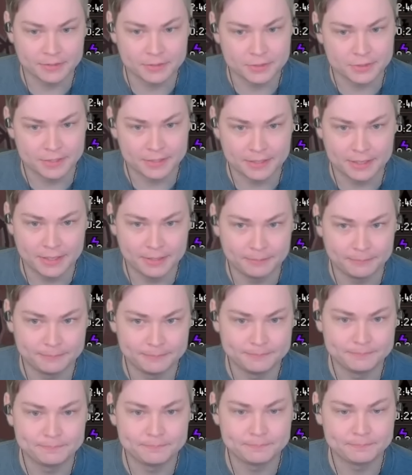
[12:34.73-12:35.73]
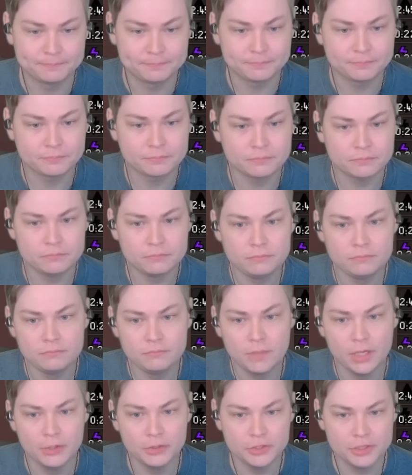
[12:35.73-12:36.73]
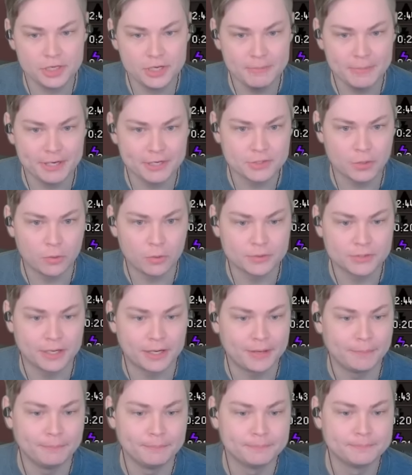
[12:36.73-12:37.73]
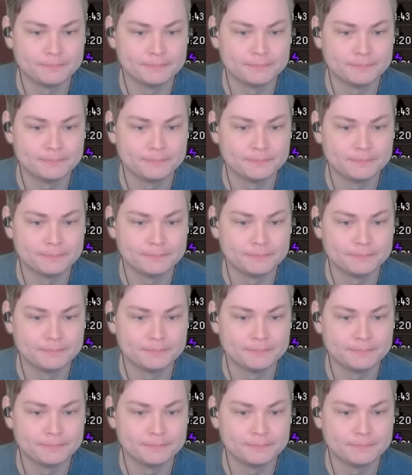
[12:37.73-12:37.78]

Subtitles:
just like that. You're just going to mage the whole time.